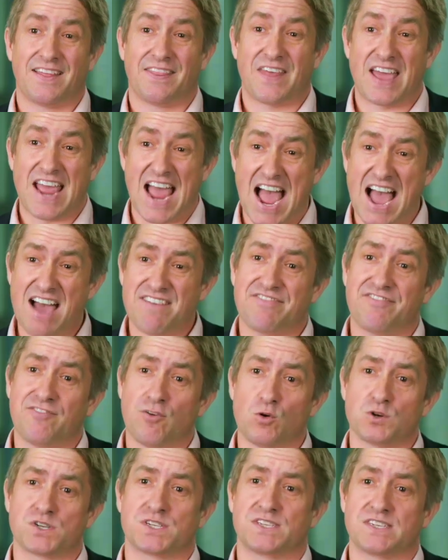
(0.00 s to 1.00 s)
they have
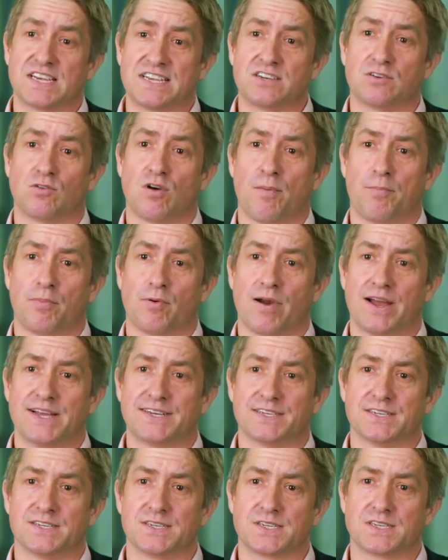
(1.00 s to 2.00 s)
forced centre
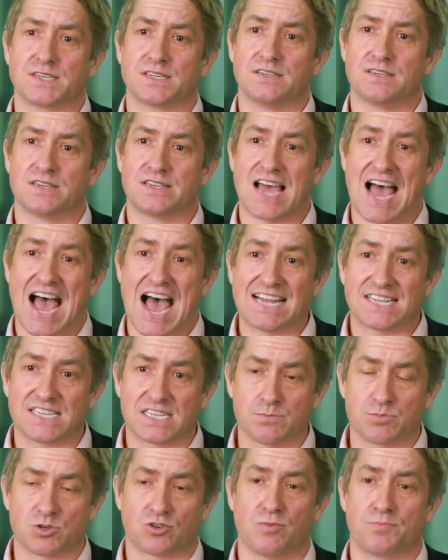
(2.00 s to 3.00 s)
operators to add
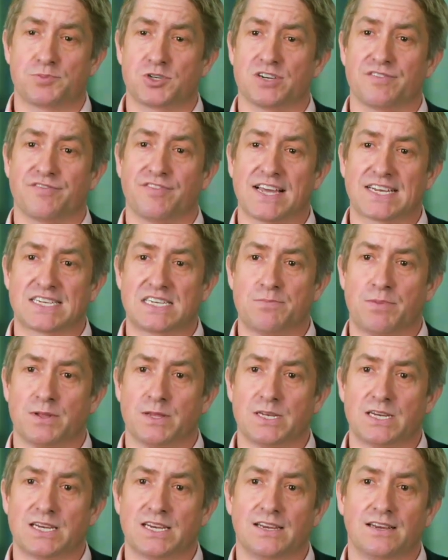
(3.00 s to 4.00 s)
subscription
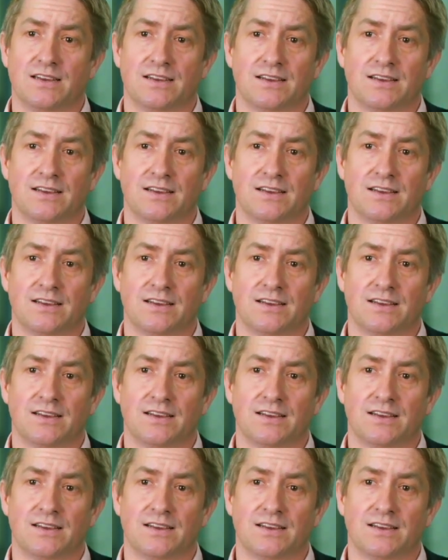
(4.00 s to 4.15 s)
flexibility